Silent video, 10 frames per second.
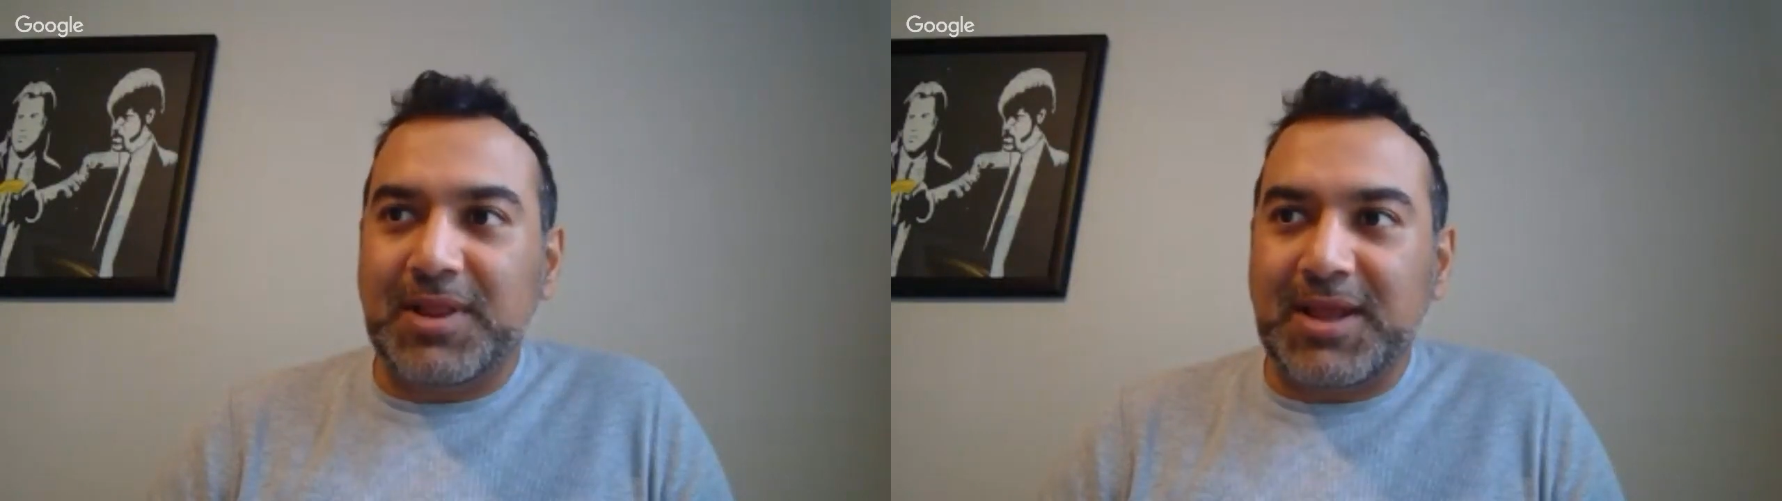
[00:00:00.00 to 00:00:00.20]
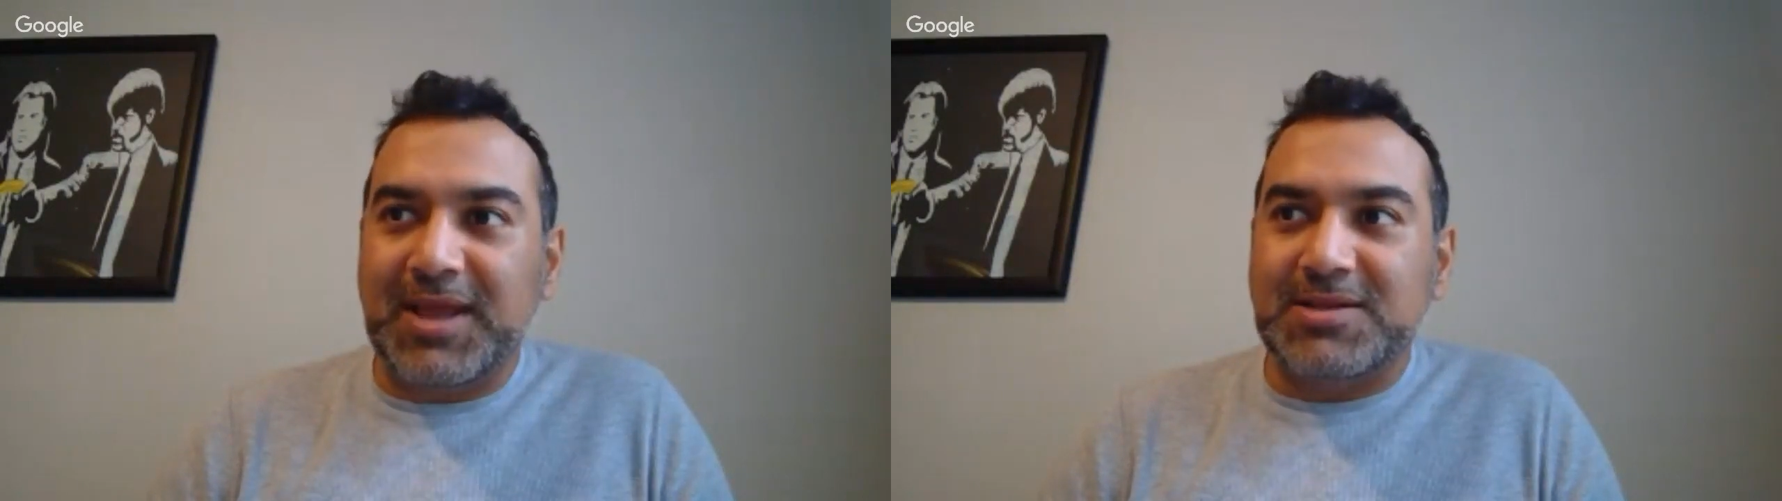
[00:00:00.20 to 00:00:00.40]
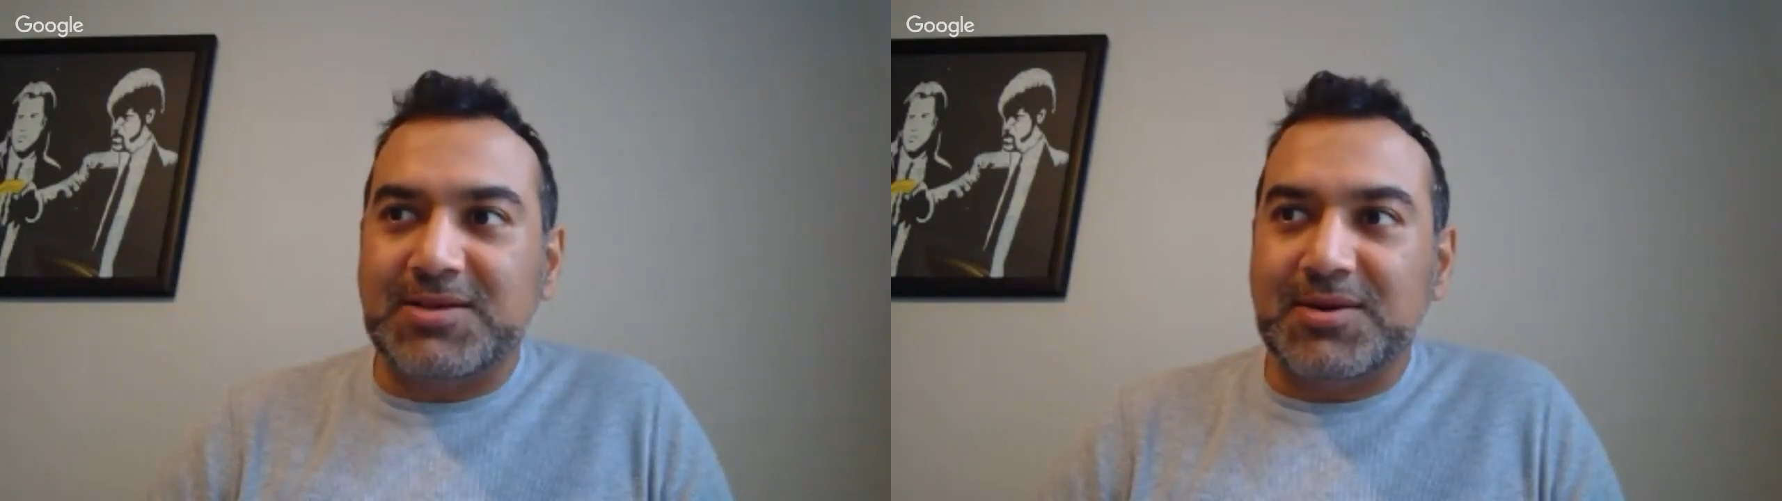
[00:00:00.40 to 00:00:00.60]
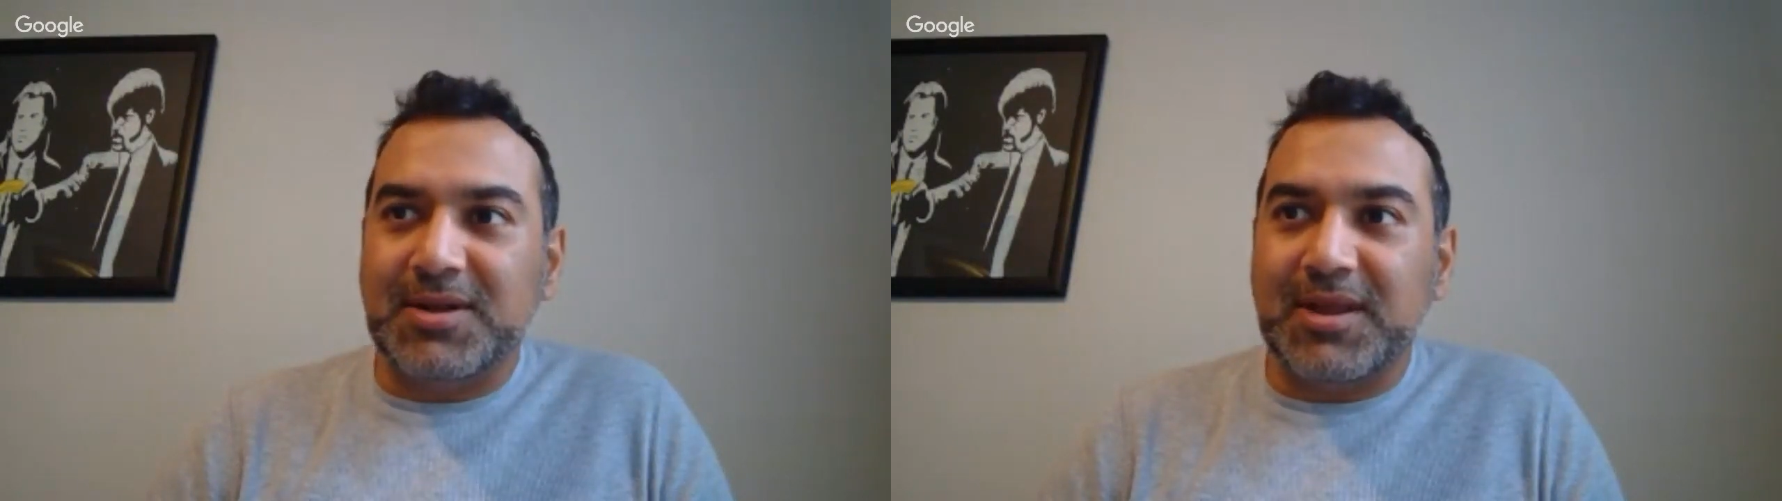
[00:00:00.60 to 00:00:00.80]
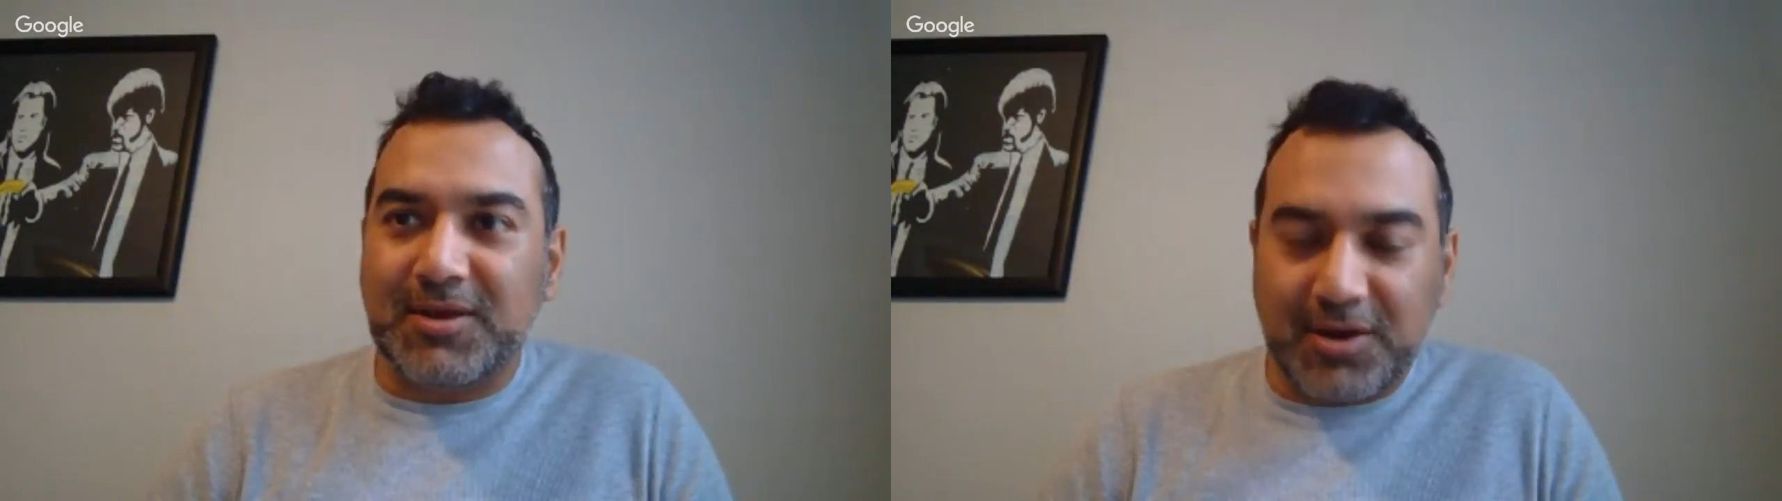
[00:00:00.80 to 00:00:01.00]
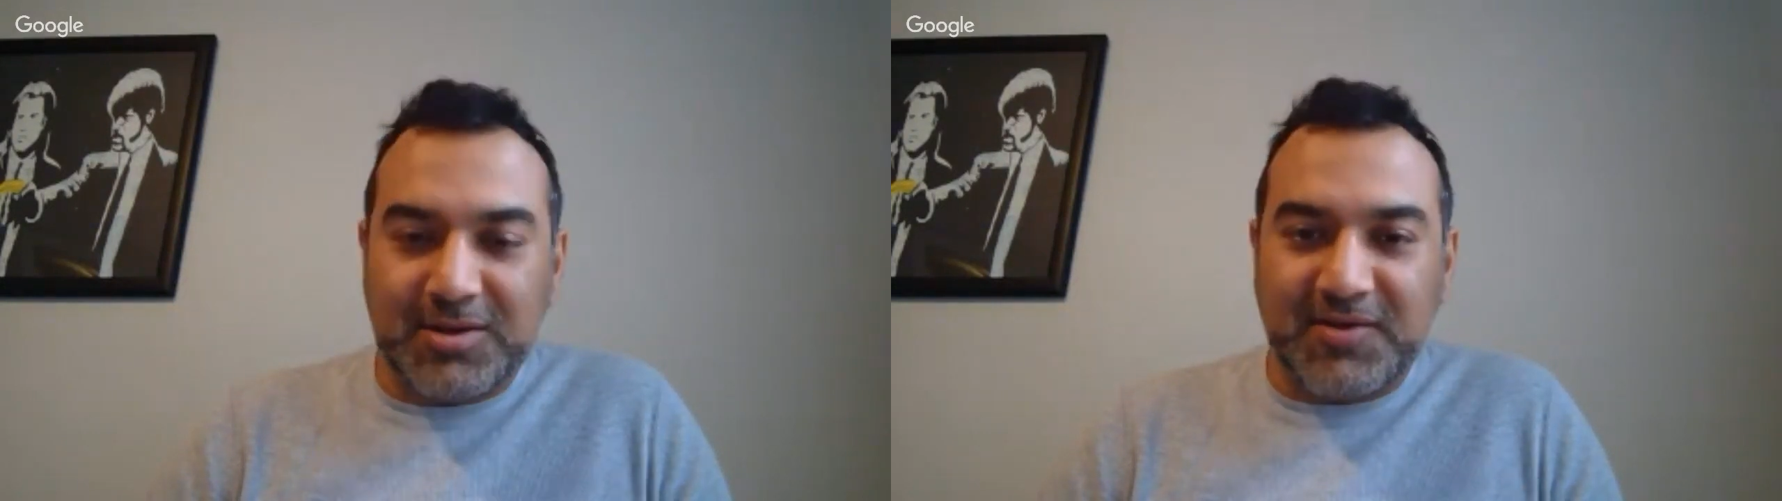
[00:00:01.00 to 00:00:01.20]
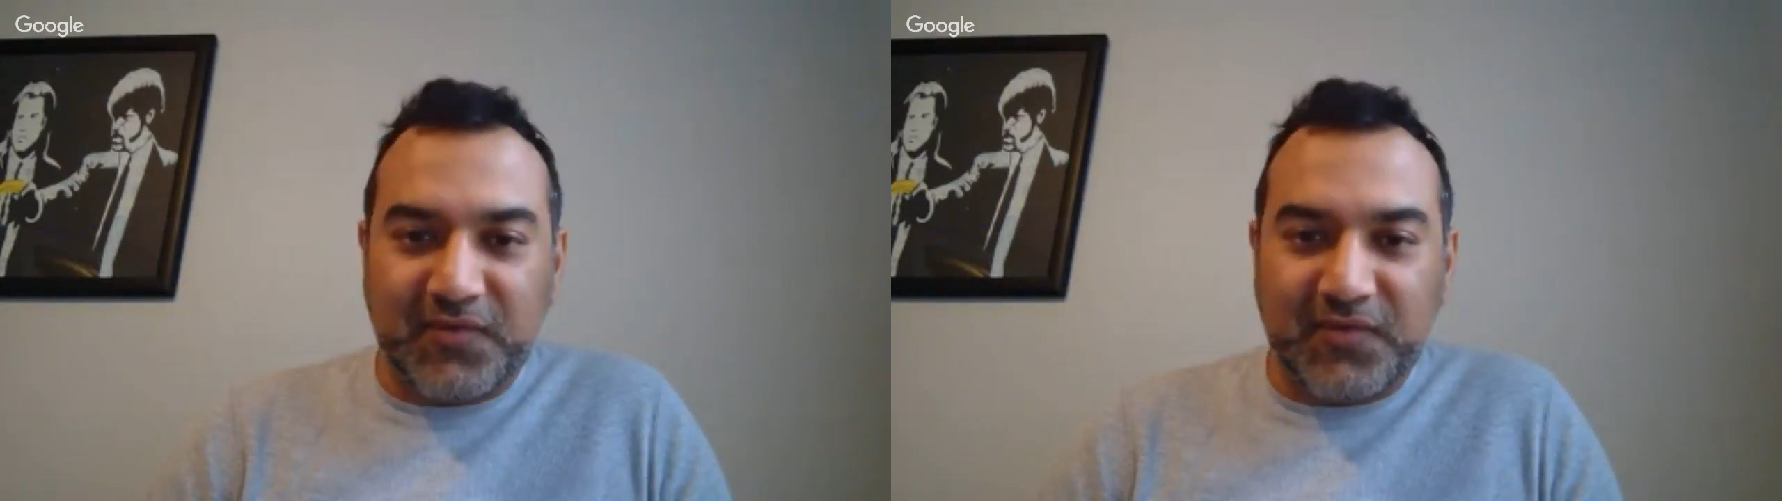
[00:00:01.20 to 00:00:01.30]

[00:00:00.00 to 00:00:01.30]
played sort of like Gurley